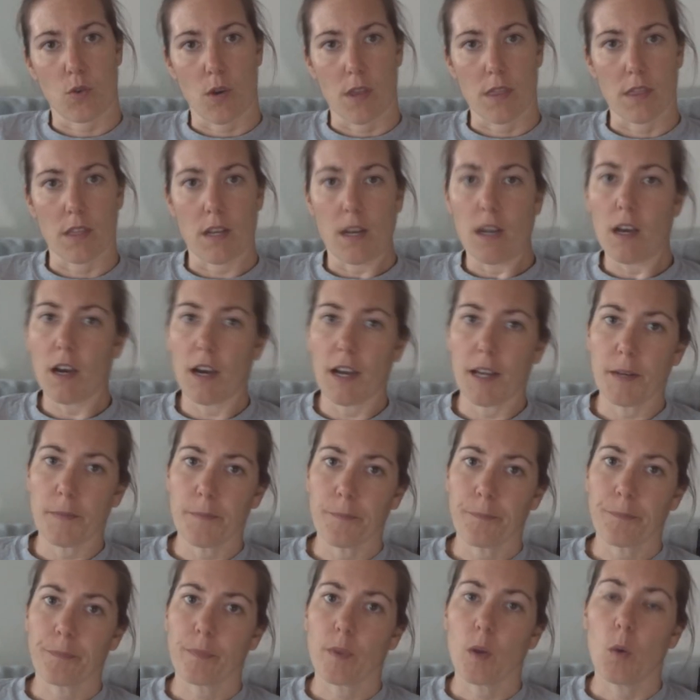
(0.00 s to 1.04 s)
joined the
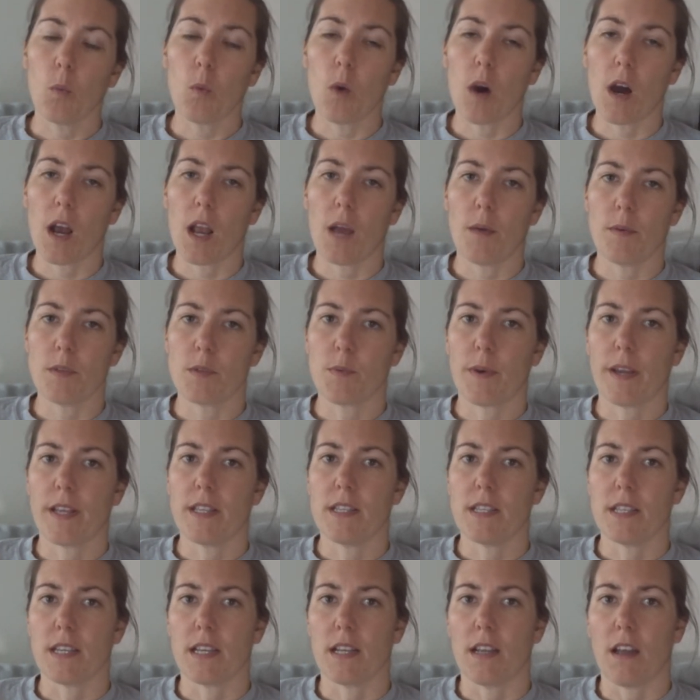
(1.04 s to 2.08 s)
line. While I was
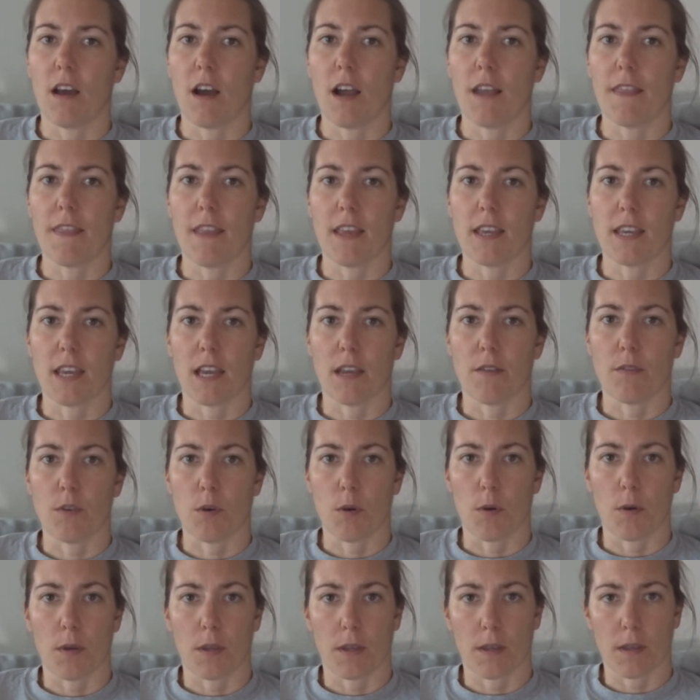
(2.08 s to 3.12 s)
waiting in line they
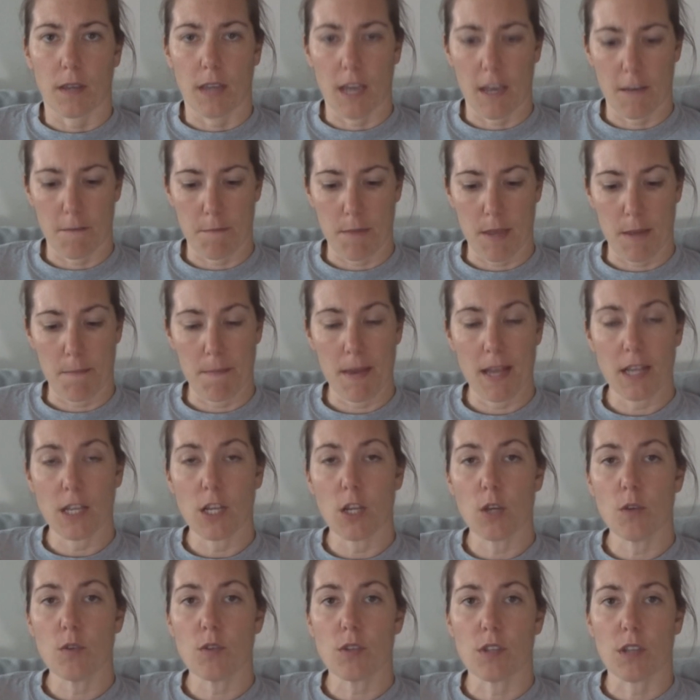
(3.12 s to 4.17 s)
gave me a
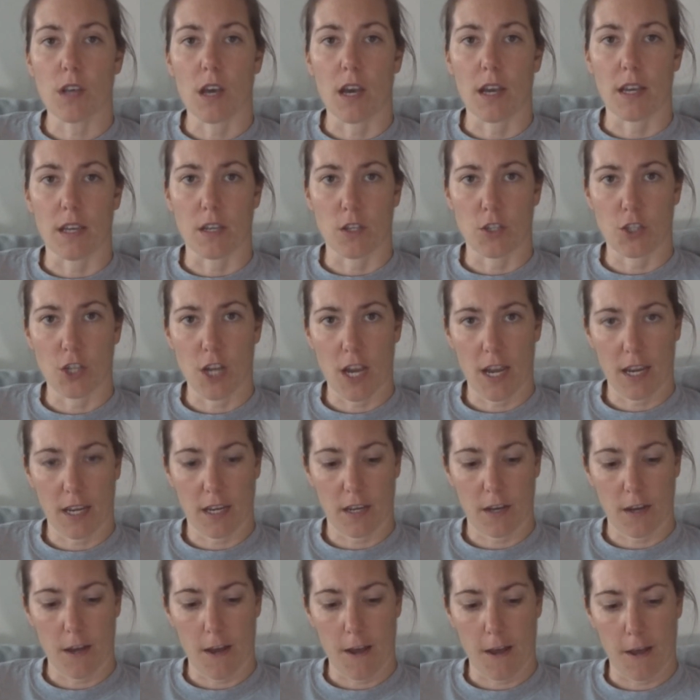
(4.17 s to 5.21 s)
menu so that I could
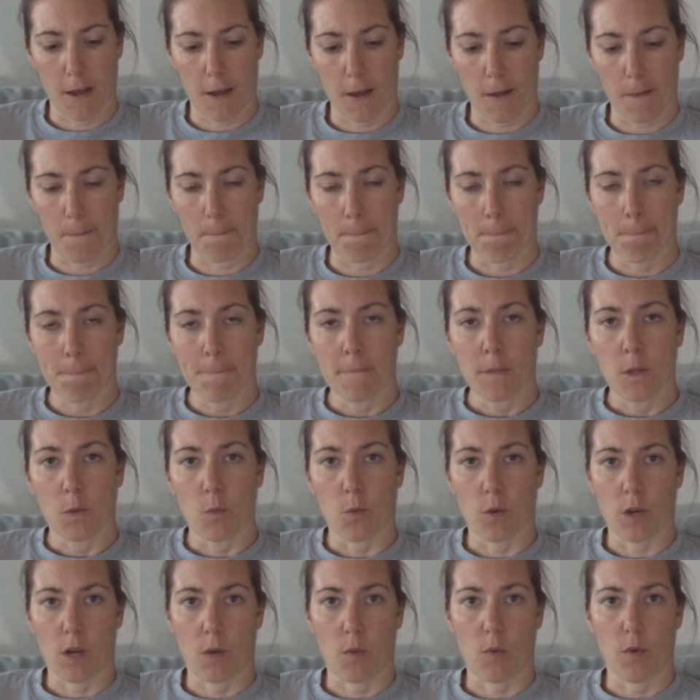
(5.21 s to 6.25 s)
check
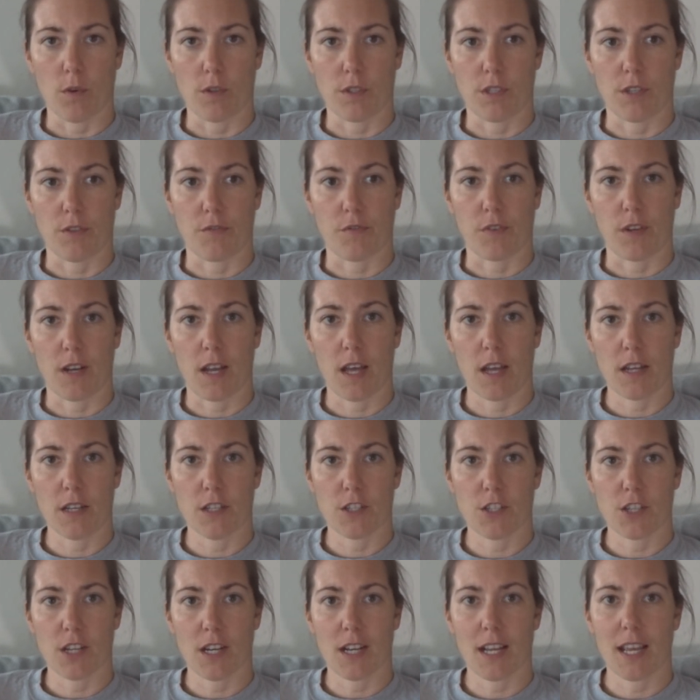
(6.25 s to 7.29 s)
what I wanted for
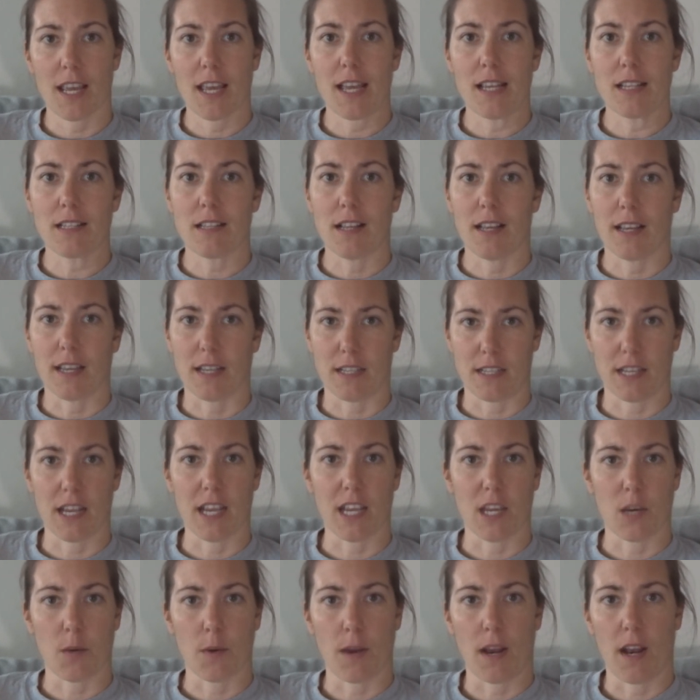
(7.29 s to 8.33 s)
lunch, and it is like a
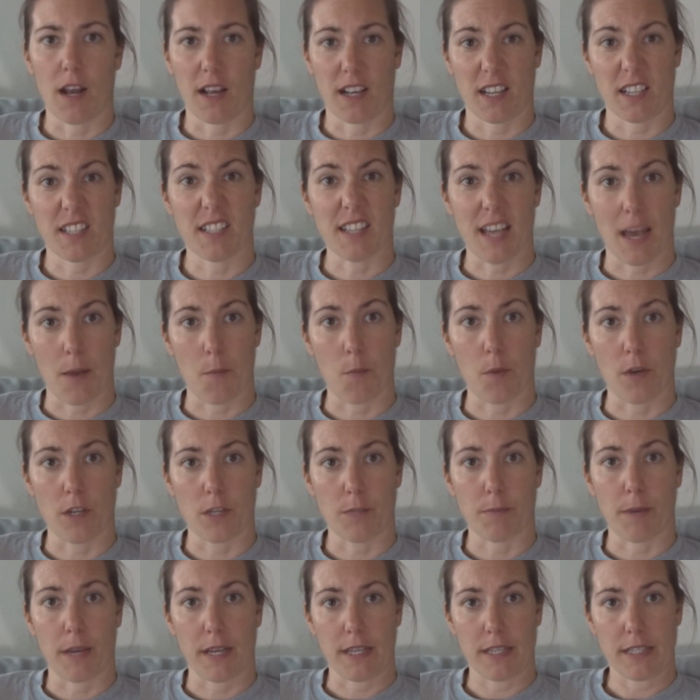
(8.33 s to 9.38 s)
takeaway, like a
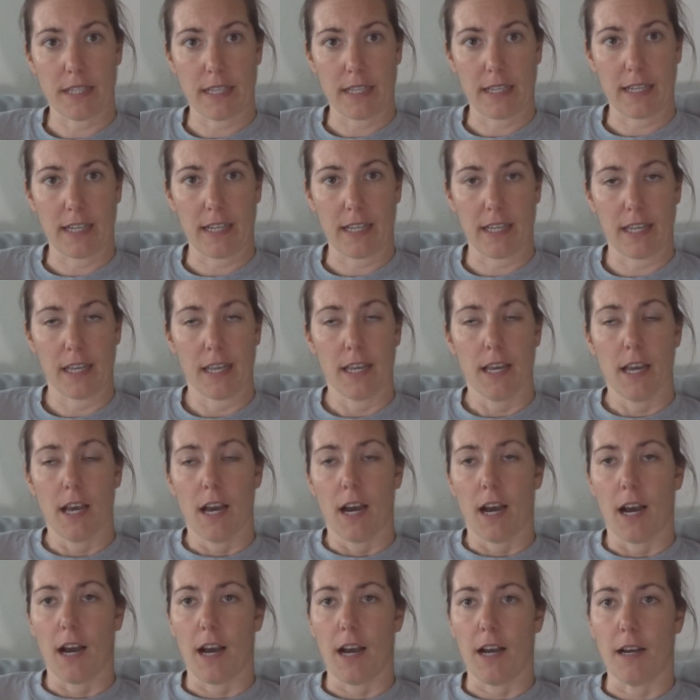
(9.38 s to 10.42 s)
sandwich basically.
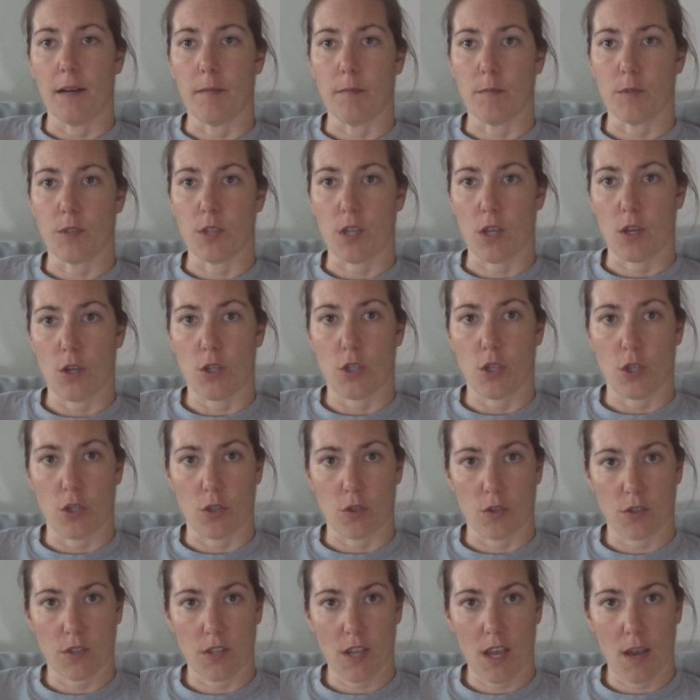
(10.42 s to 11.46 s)
So you
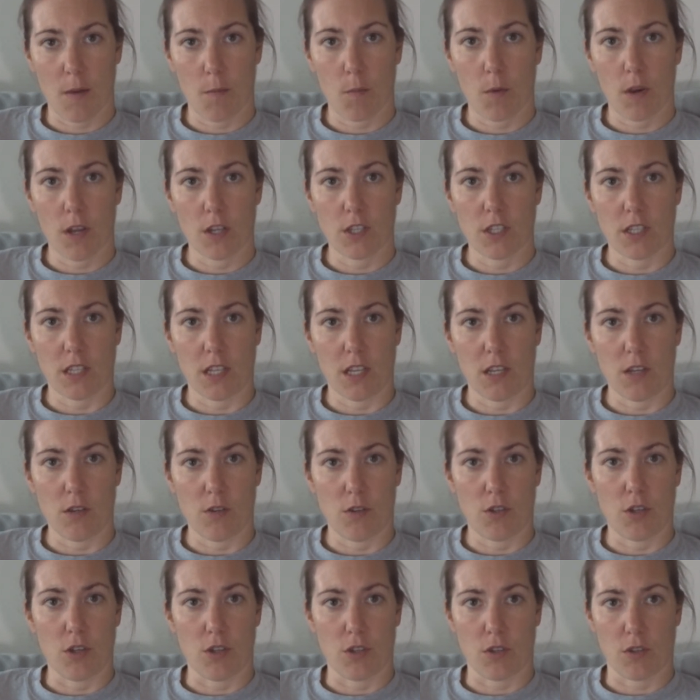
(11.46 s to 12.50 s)
choose your sandwich and then
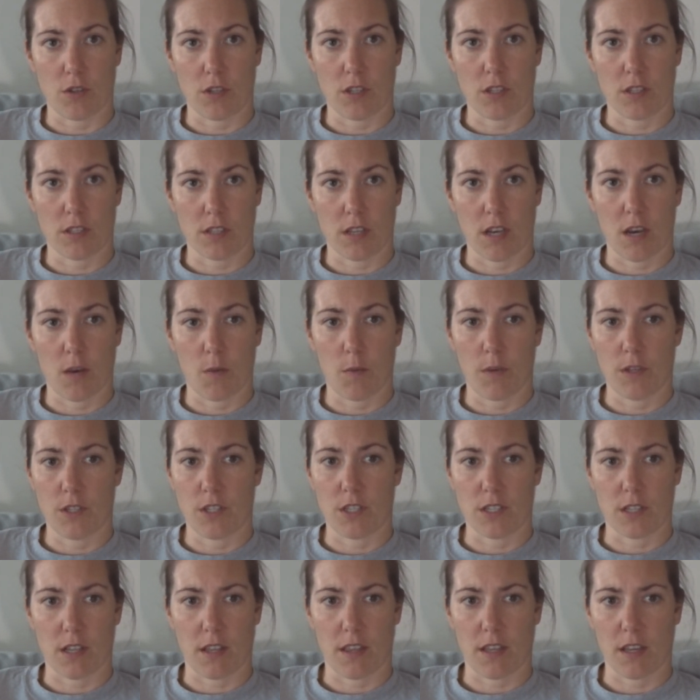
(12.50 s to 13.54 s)
you choose your dessert,
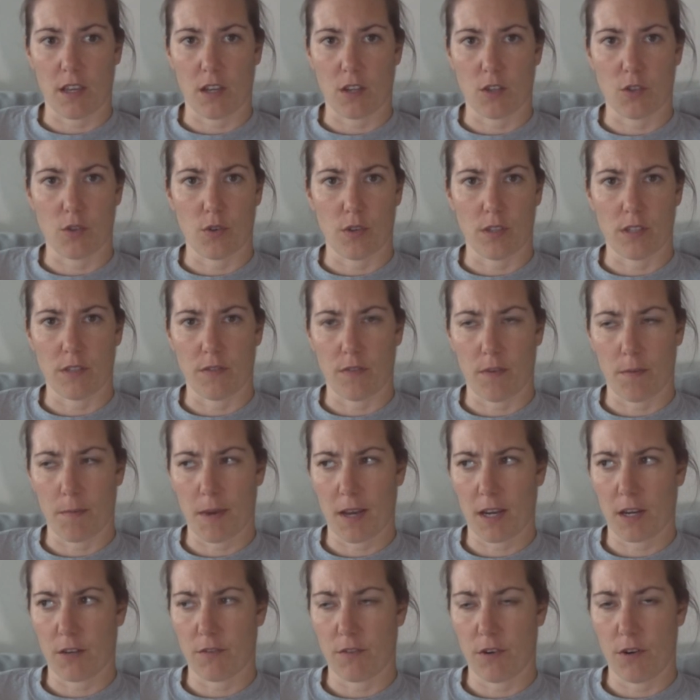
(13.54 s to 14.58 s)
which is I think a choice of a
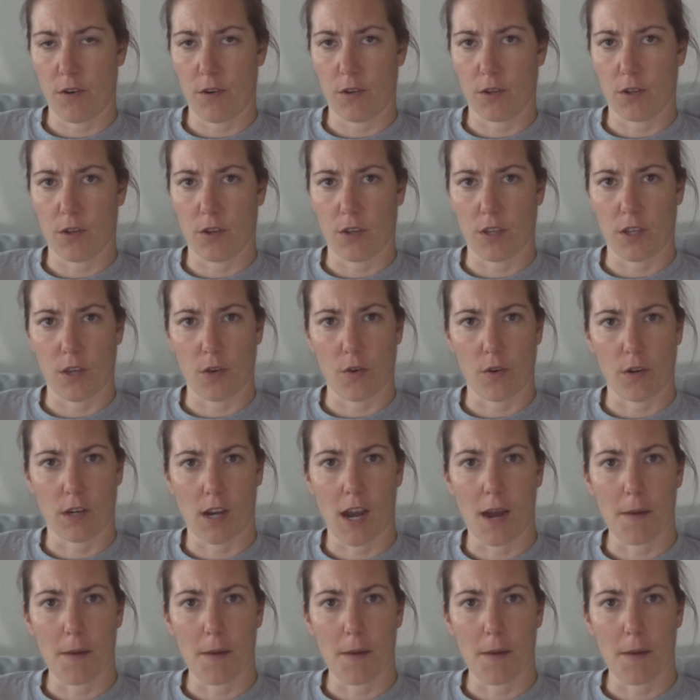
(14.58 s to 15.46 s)
macaroon, a cookie or a